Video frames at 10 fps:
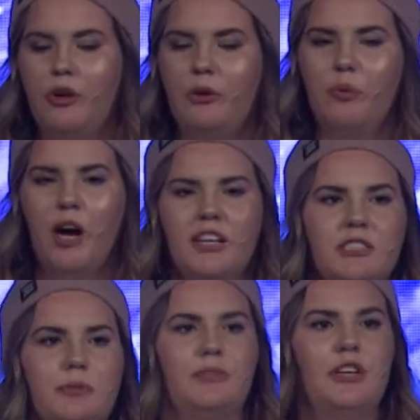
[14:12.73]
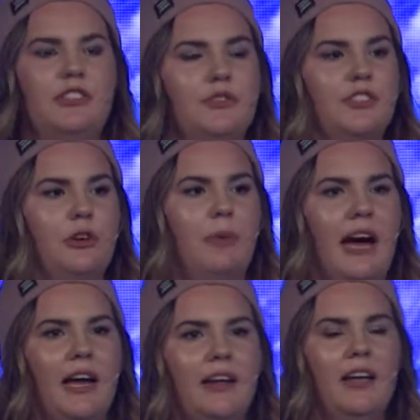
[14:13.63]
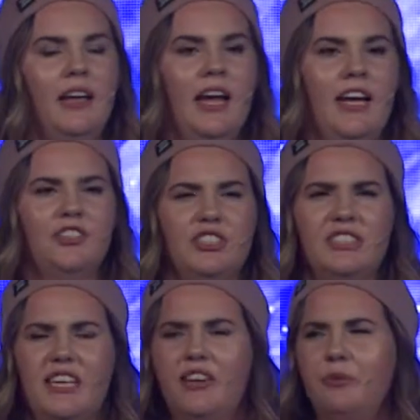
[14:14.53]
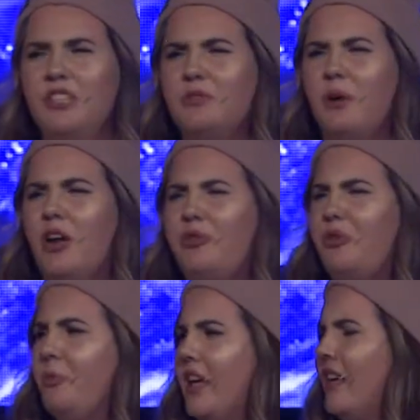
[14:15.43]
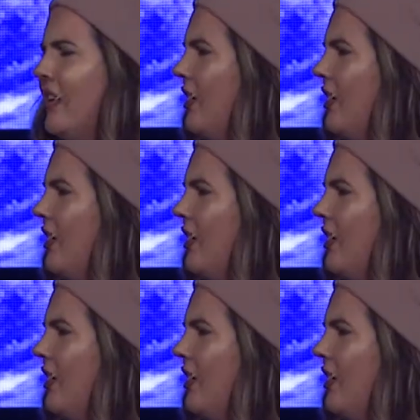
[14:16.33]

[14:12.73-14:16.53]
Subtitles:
I wanted to be friends with so bad, and just thinking, what's wrong with me?